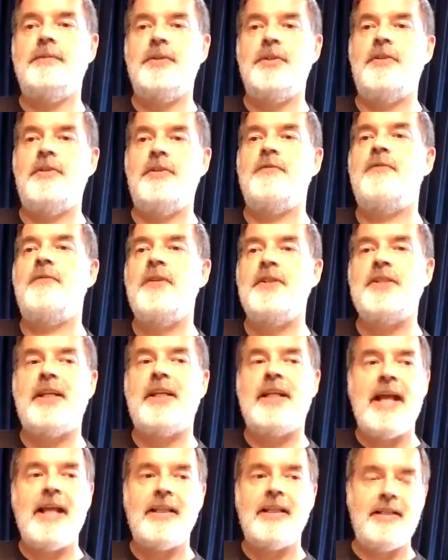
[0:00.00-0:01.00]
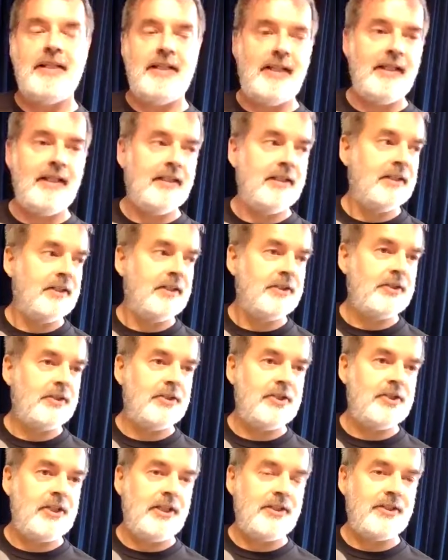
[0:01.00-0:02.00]
There's a physicality to
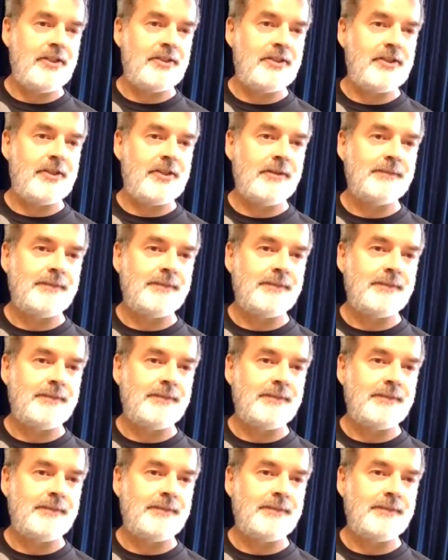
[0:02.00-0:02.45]
Jesus.